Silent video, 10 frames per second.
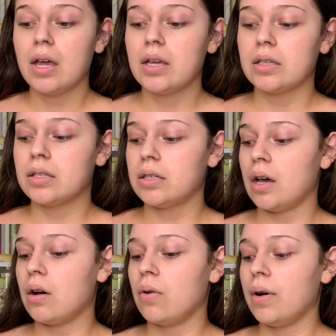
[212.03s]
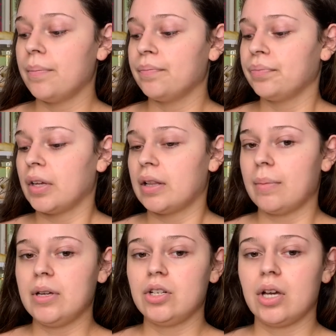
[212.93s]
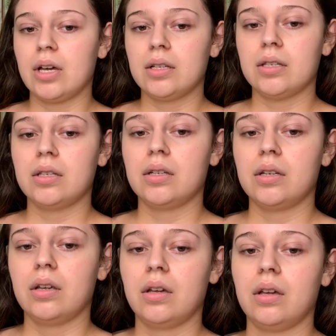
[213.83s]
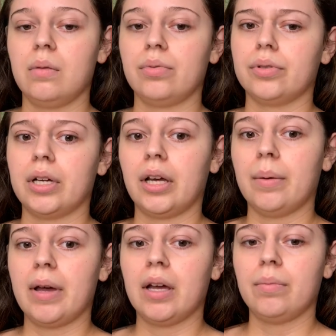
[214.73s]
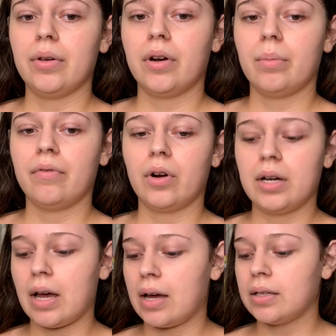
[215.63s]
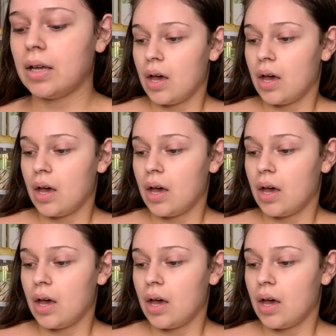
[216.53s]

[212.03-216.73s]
So let me just plug in my computer before it dies.